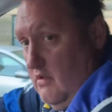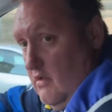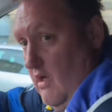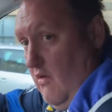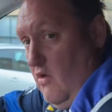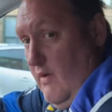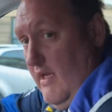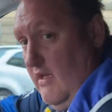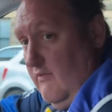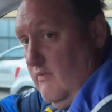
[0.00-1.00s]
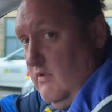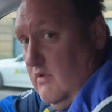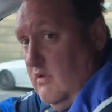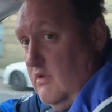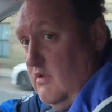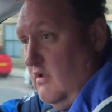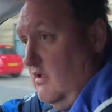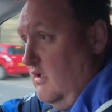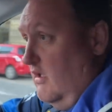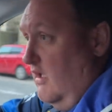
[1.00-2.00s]
I'll go here.
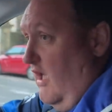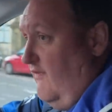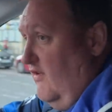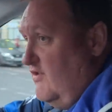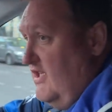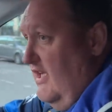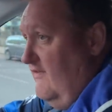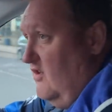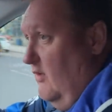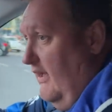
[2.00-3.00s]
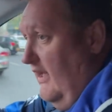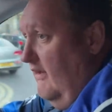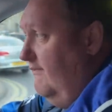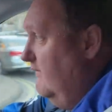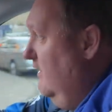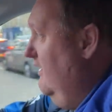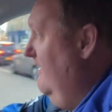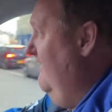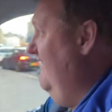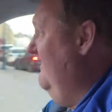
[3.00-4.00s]
I feel safer going here.
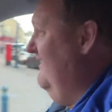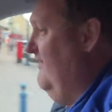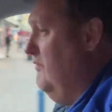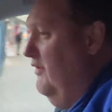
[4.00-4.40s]
I'm